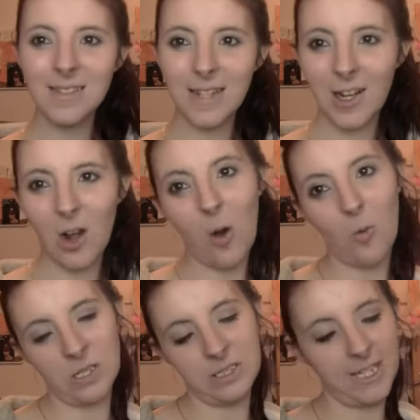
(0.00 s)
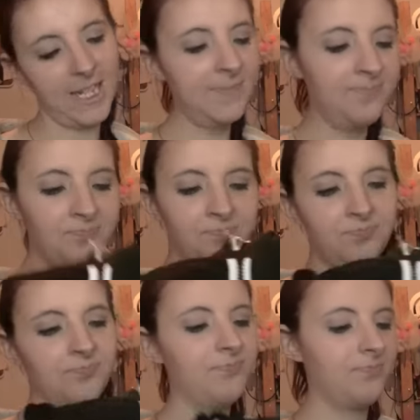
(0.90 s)
is I got a onesie.
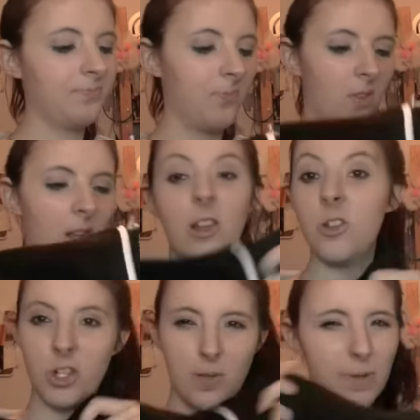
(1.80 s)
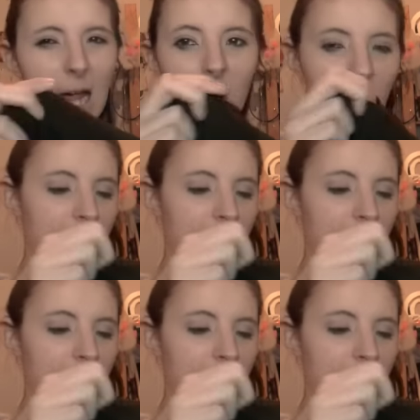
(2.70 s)
Just a black